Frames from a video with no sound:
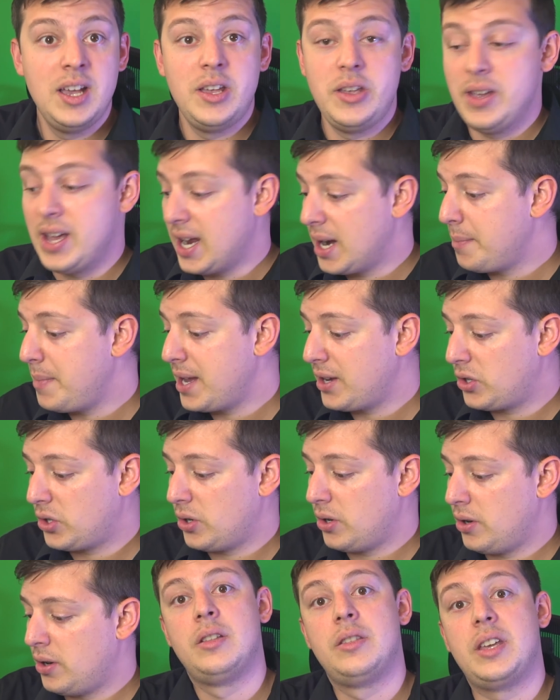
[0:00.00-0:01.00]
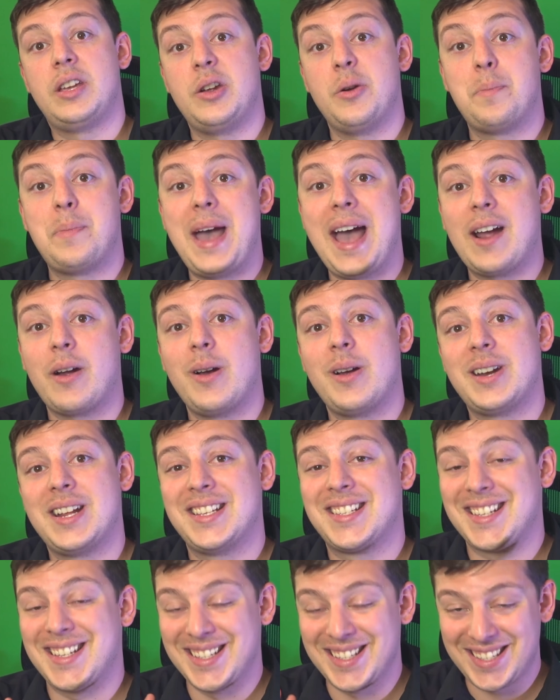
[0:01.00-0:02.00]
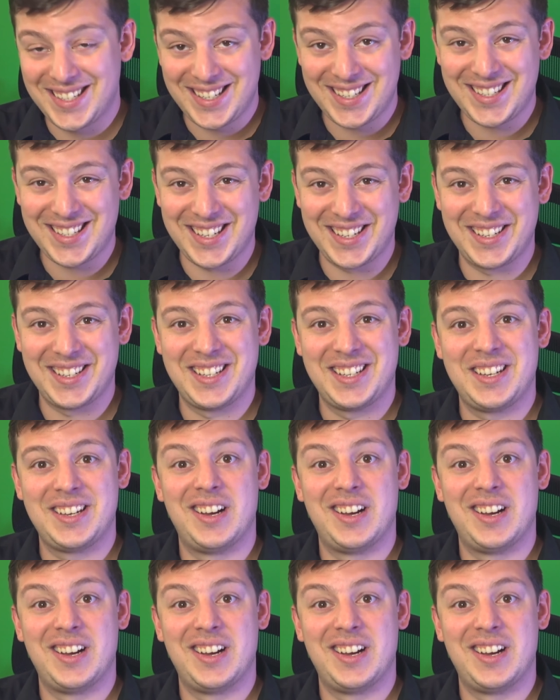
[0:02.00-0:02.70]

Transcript: you got to make sure that your background is consistent